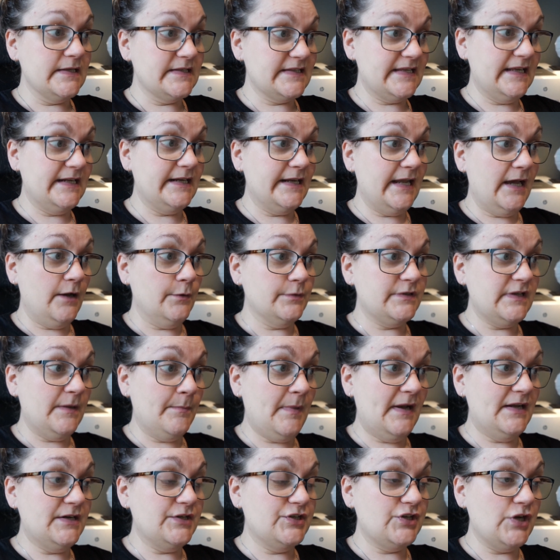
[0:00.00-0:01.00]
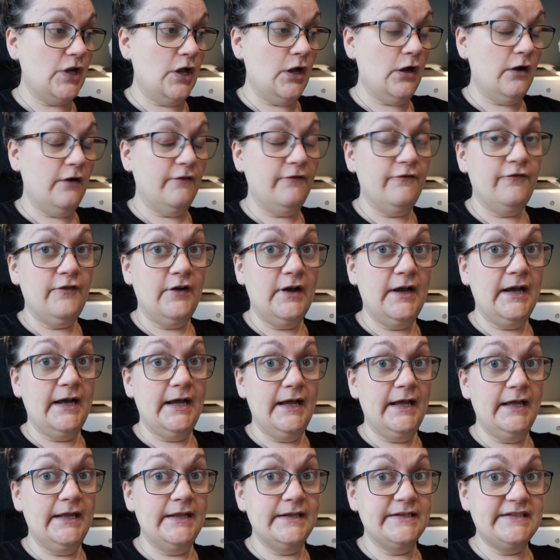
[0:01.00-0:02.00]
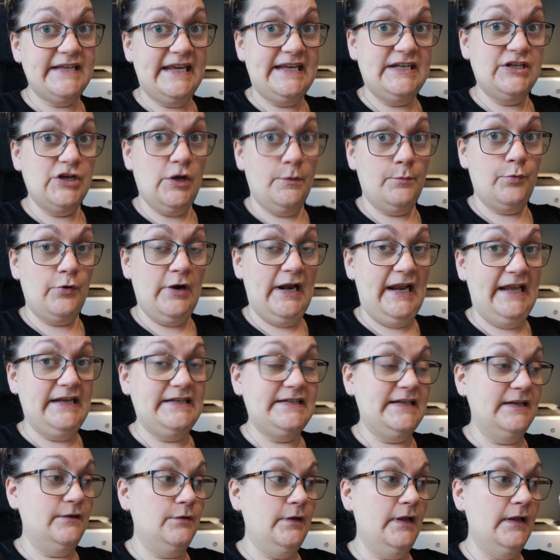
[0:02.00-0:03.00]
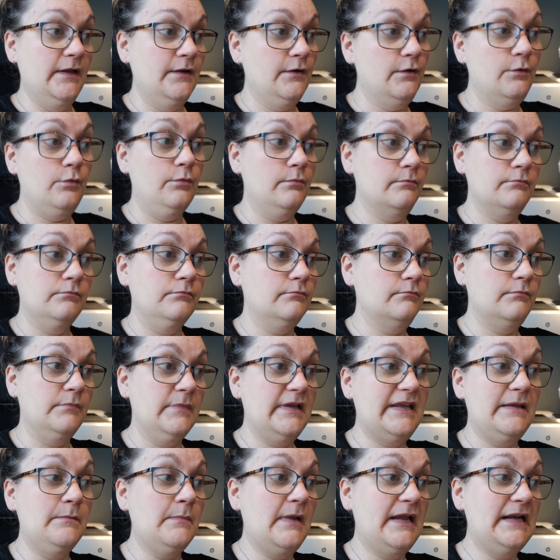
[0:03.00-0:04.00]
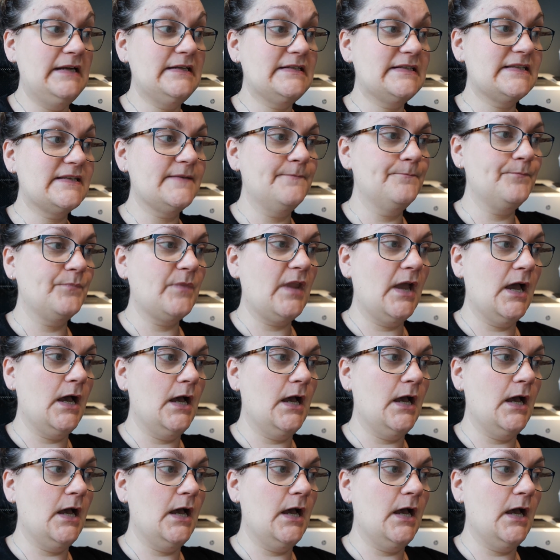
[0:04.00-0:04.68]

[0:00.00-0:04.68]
send out a bunch of day job related emails.